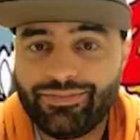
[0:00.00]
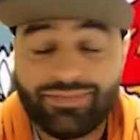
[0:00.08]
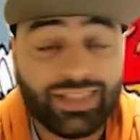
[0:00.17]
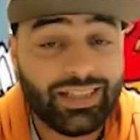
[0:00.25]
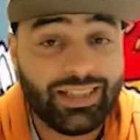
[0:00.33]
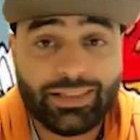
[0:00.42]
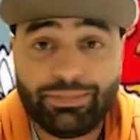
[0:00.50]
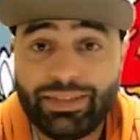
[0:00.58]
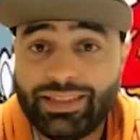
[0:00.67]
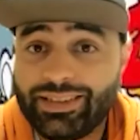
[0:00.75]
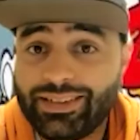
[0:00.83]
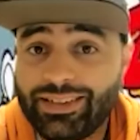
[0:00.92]
And that's
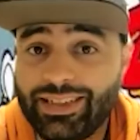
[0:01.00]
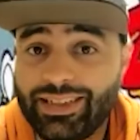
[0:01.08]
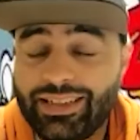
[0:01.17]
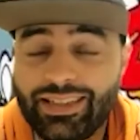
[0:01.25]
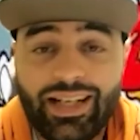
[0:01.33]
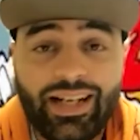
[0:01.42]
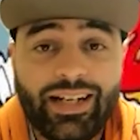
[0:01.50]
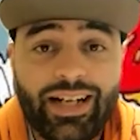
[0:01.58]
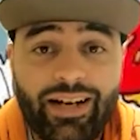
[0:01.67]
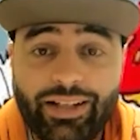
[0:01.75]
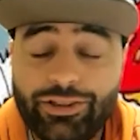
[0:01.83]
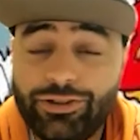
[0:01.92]
basically it.
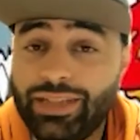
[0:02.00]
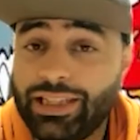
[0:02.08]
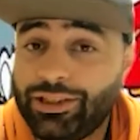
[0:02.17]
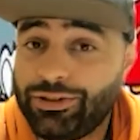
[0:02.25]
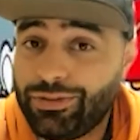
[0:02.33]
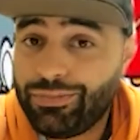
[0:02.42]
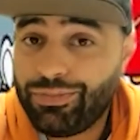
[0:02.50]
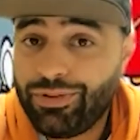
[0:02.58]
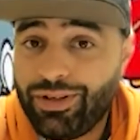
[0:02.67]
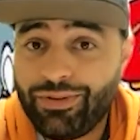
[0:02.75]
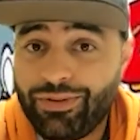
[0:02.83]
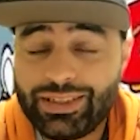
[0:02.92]
Now, I do get to a
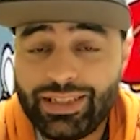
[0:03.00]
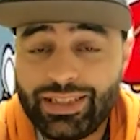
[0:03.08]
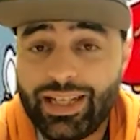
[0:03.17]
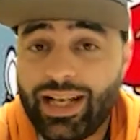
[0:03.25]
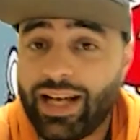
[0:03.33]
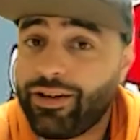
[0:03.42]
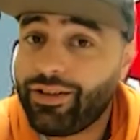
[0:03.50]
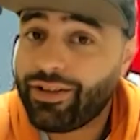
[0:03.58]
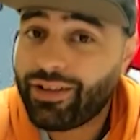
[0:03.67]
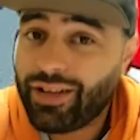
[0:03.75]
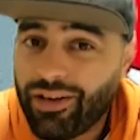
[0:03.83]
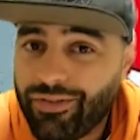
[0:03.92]
point where it's like, I could
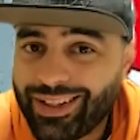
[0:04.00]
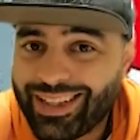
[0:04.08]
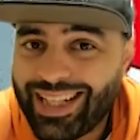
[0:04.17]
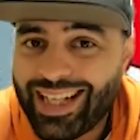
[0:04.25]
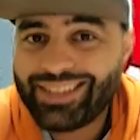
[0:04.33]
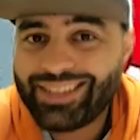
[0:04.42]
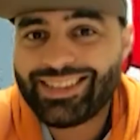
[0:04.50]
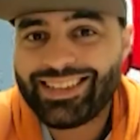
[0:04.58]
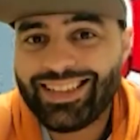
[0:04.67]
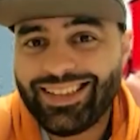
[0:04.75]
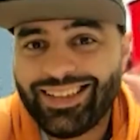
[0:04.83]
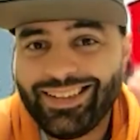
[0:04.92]
have covered that just
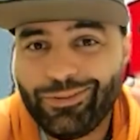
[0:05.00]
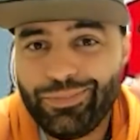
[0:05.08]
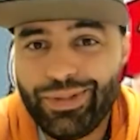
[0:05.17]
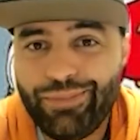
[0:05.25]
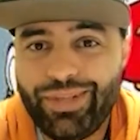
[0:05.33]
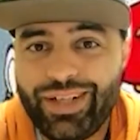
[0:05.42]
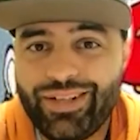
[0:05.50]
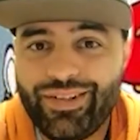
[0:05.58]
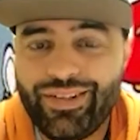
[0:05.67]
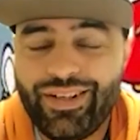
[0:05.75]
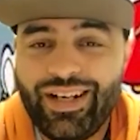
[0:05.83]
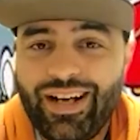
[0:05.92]
a little bit
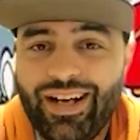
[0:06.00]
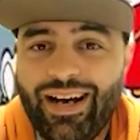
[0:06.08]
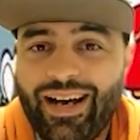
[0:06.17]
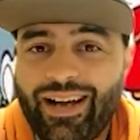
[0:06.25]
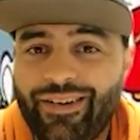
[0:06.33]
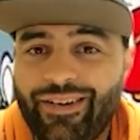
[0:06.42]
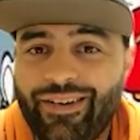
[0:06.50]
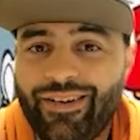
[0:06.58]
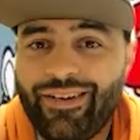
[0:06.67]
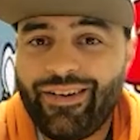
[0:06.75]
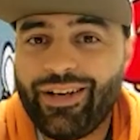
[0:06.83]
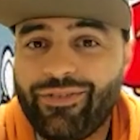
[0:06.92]
better. I
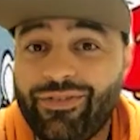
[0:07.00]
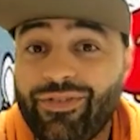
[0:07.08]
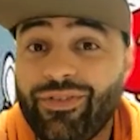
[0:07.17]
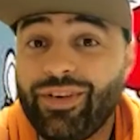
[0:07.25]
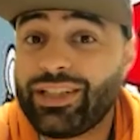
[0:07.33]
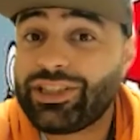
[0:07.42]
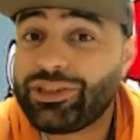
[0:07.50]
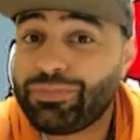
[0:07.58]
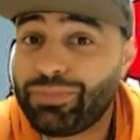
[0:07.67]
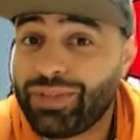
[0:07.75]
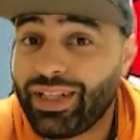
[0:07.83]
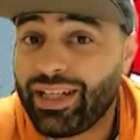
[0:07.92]
could have
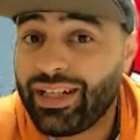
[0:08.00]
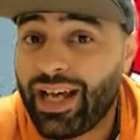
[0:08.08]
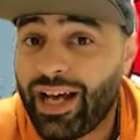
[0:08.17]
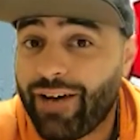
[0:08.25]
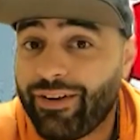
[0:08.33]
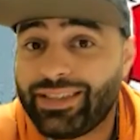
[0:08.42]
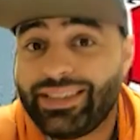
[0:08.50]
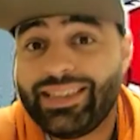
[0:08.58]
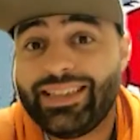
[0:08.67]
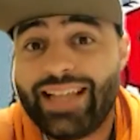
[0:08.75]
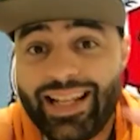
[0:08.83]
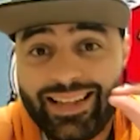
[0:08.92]
explained how I
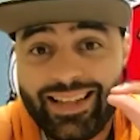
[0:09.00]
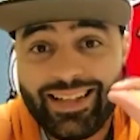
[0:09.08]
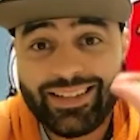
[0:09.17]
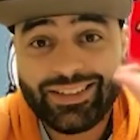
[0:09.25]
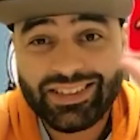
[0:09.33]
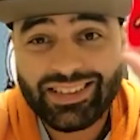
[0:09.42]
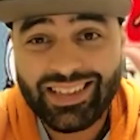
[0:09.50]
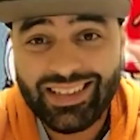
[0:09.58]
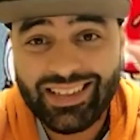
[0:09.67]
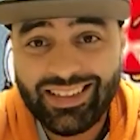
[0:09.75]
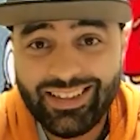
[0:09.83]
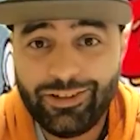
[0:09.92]
did that thing just a
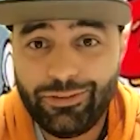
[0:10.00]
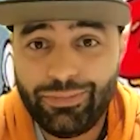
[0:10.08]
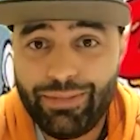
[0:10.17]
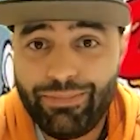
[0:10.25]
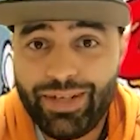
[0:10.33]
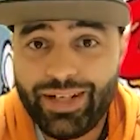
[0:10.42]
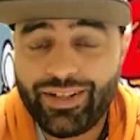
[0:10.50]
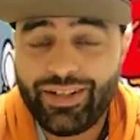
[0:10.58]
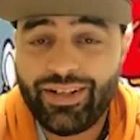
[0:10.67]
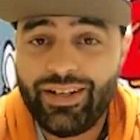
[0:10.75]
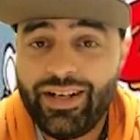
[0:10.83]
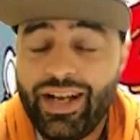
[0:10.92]
little bit better.
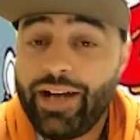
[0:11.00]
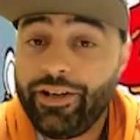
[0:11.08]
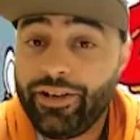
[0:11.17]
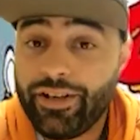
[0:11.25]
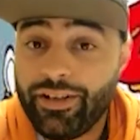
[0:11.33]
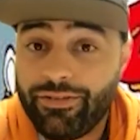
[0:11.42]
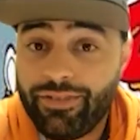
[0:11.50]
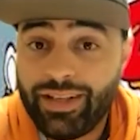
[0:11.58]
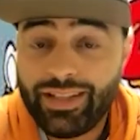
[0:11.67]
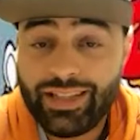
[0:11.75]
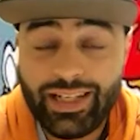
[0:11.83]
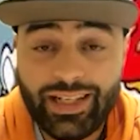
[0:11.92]
And you're going to
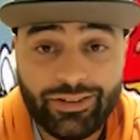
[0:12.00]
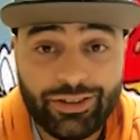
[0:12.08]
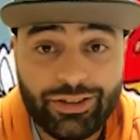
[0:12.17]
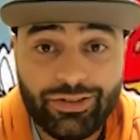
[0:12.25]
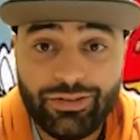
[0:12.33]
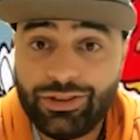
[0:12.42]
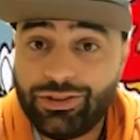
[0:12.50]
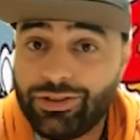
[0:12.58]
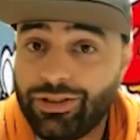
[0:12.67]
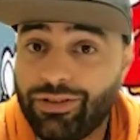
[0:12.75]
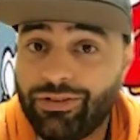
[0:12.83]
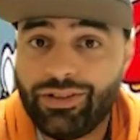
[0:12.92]
find that out too as you
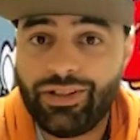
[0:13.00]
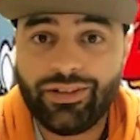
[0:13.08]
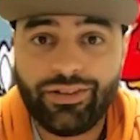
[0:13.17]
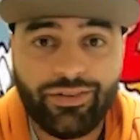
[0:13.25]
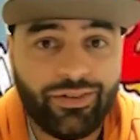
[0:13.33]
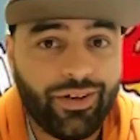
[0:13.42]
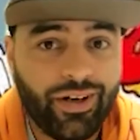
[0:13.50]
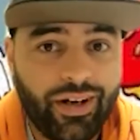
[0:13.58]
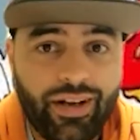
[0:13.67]
go along, or,